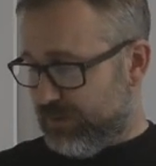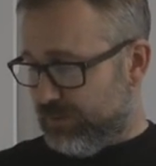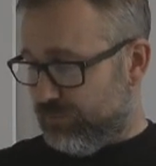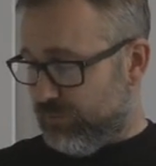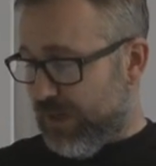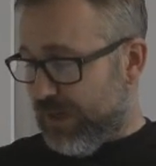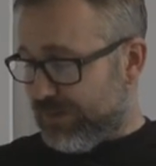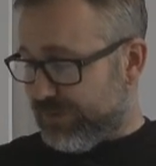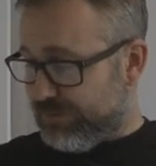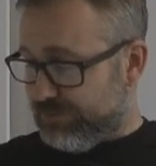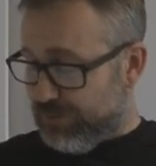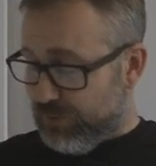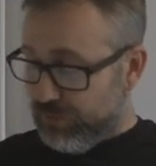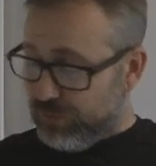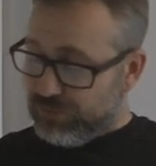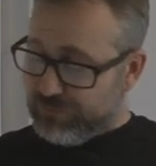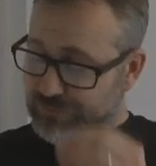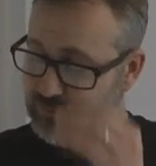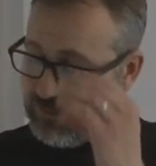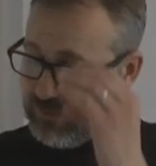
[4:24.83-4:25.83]
Rat and
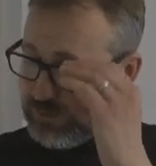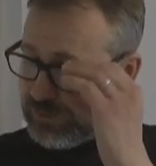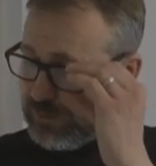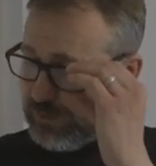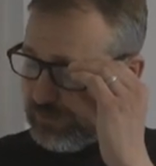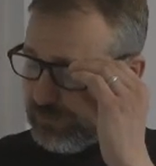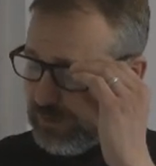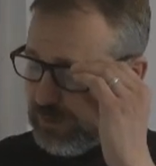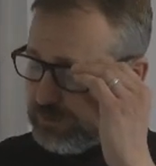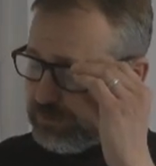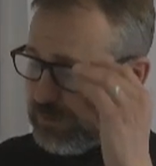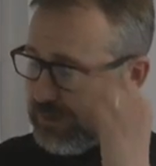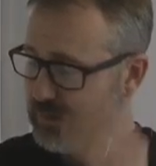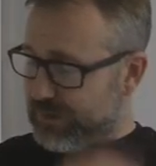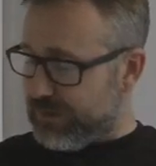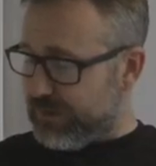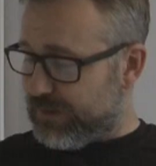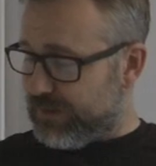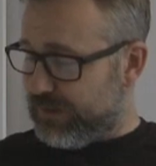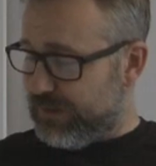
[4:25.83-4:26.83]
Mole finished off their
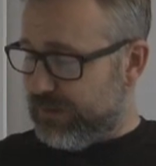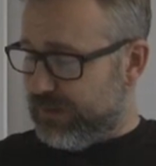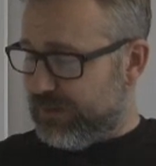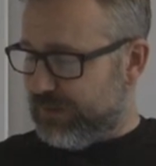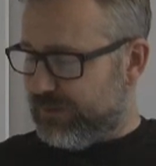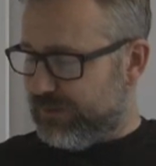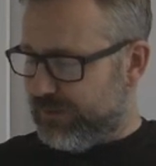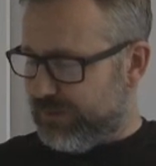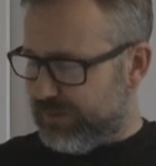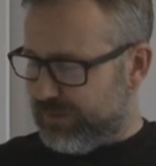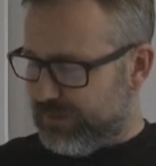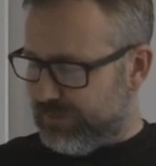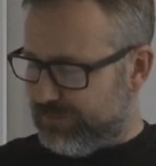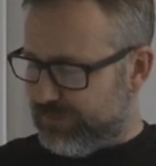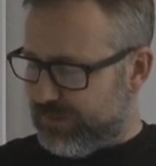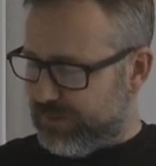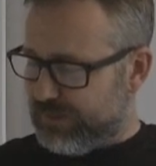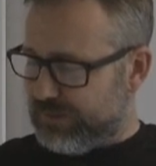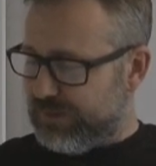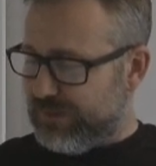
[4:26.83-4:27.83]
picnic, cleared
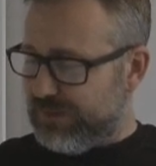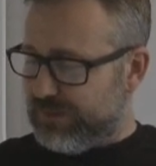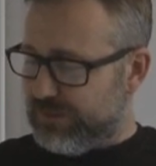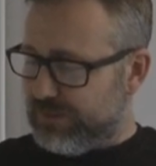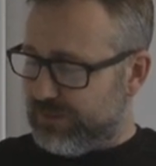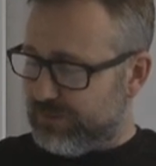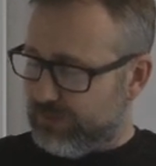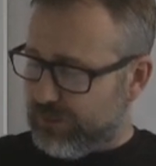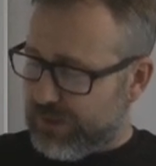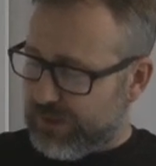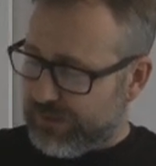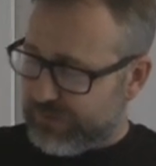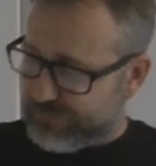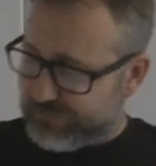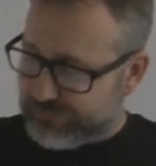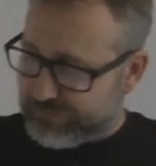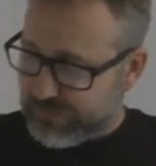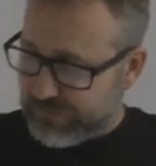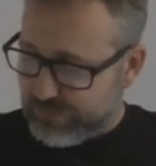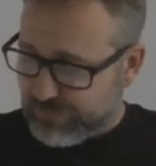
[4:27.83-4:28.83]
everything neatly away and
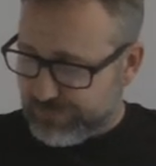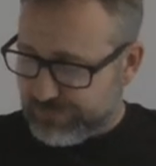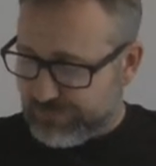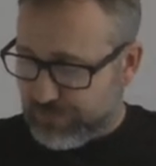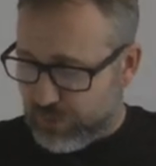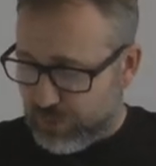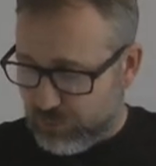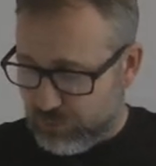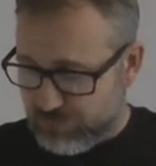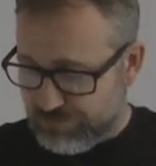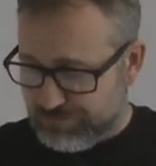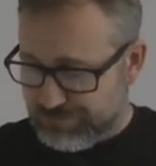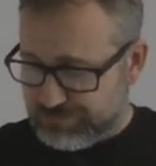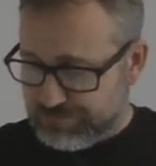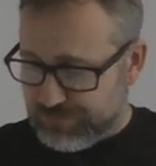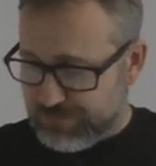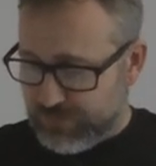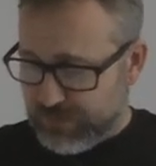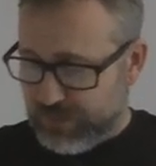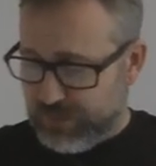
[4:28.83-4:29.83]
set off for home.
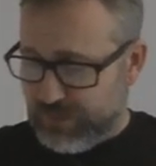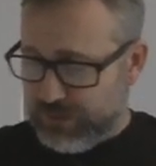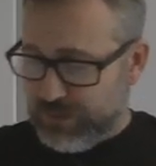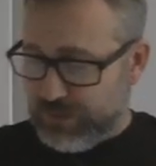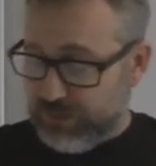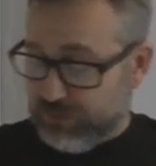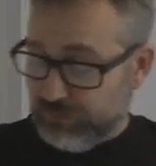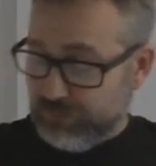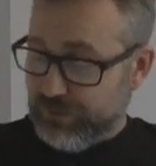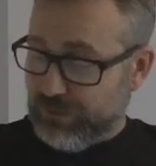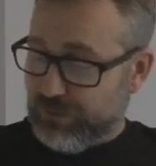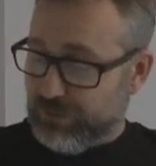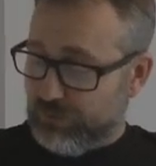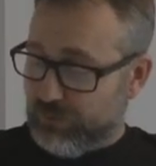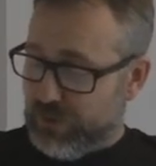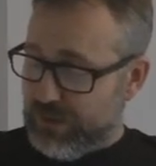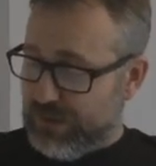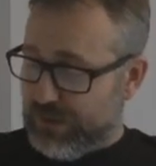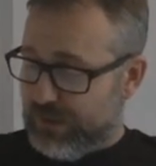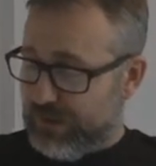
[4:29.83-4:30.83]
It was on the
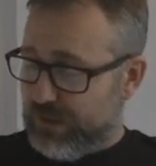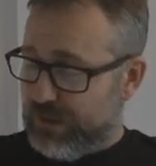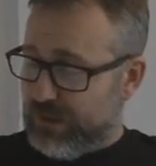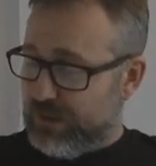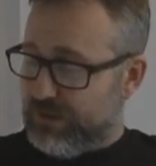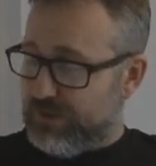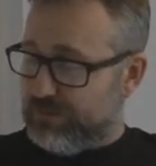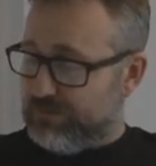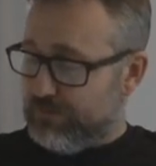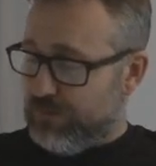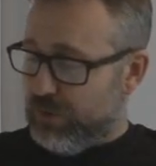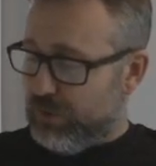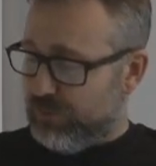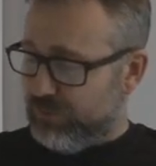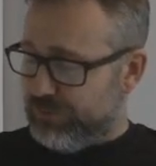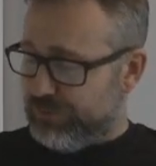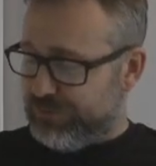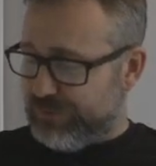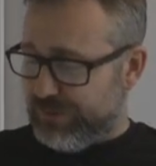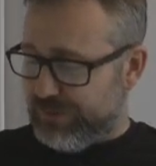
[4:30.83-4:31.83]
way that
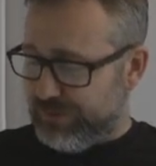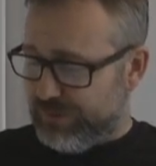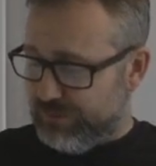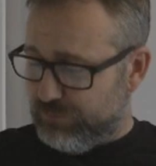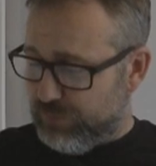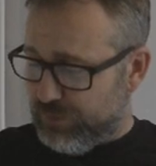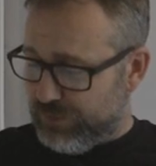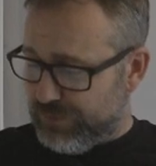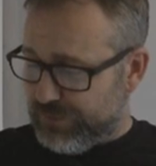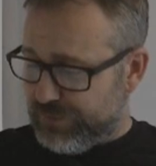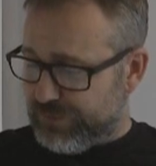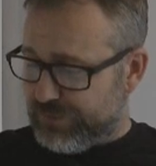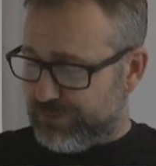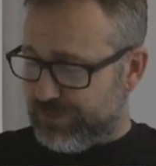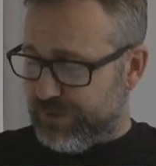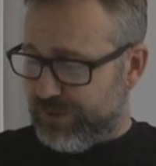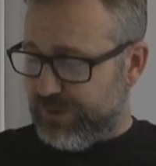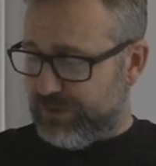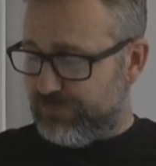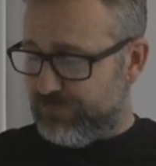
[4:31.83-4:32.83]
Mole suddenly wanted to
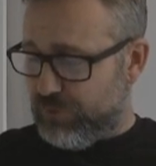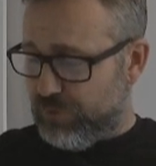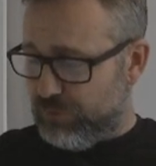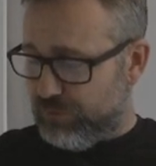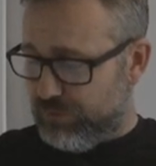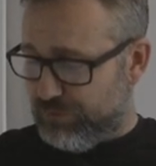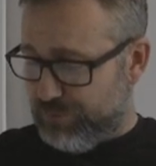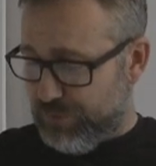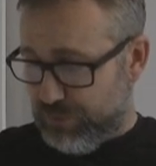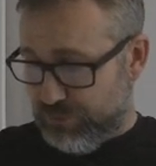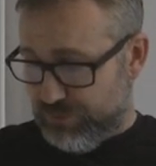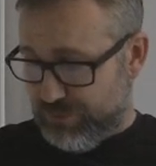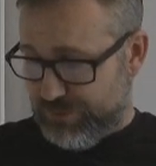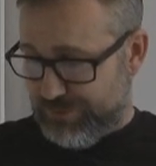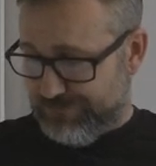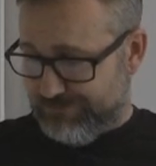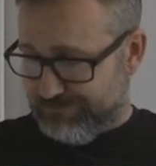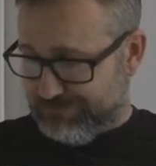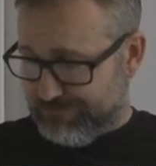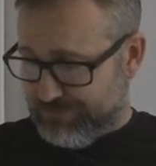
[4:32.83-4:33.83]
try and row the
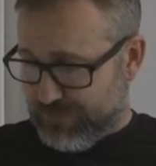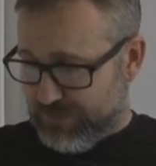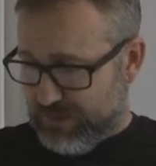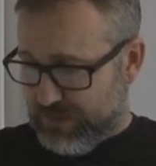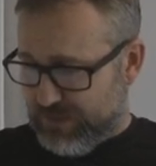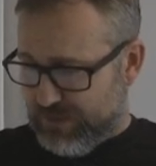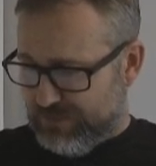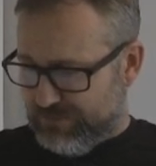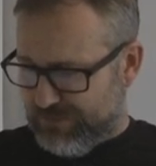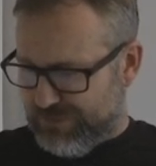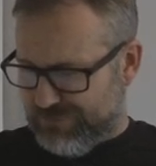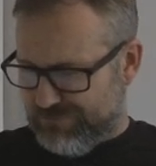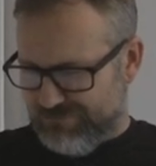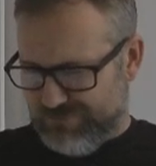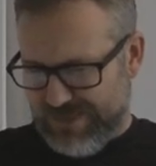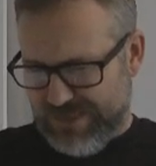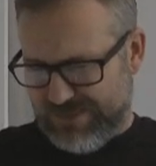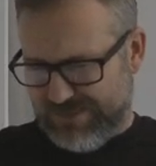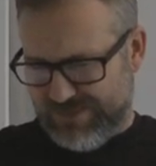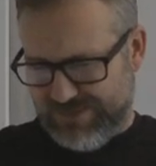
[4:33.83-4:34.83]
boat, but
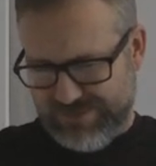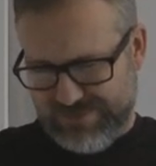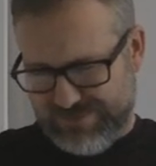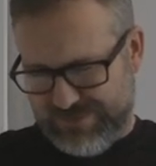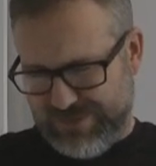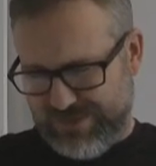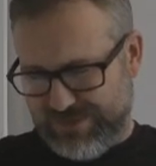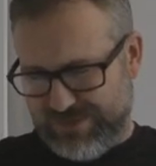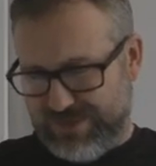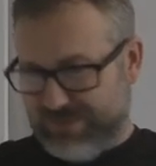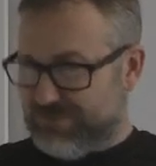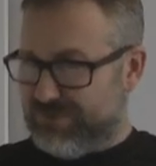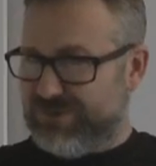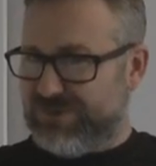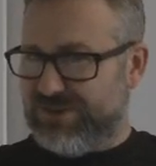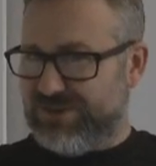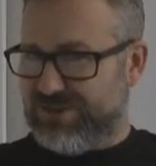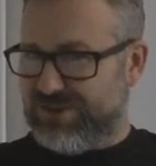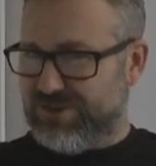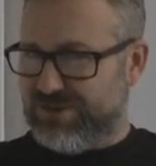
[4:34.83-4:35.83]
Rat didn't think that was
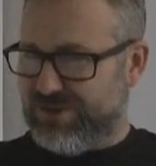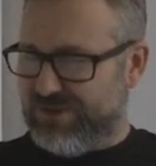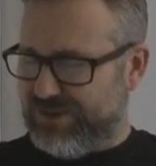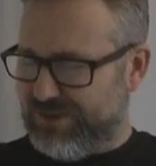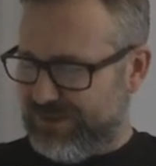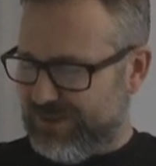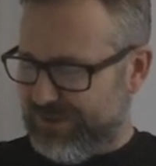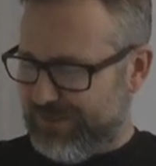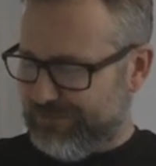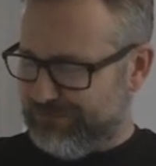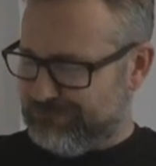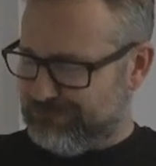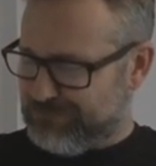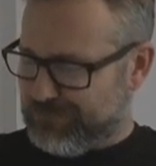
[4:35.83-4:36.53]
such a good idea.